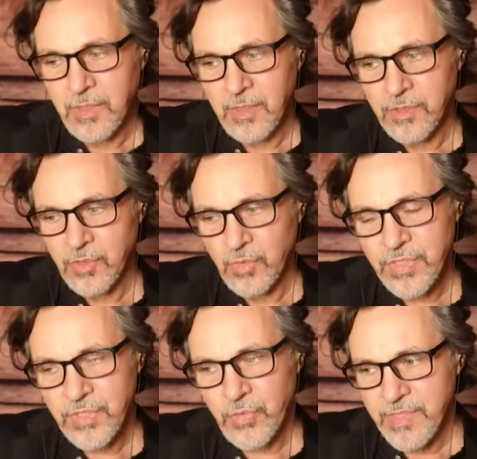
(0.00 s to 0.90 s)
So this
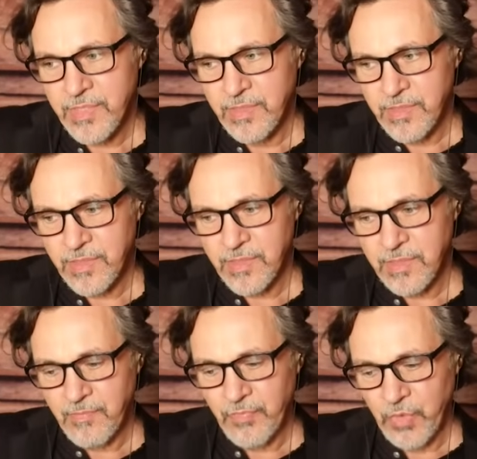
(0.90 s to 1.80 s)
craziness
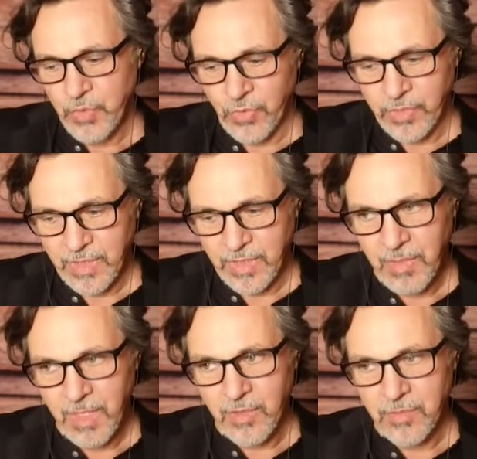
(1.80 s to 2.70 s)
you're talking
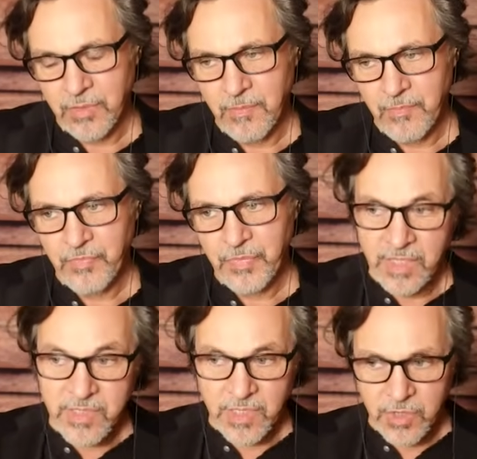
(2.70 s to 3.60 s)
about,
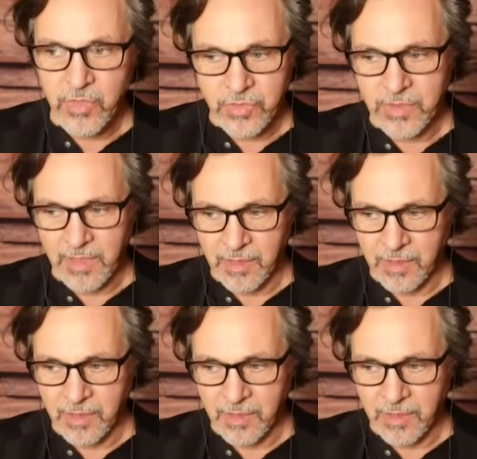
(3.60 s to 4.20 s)
it's a good thing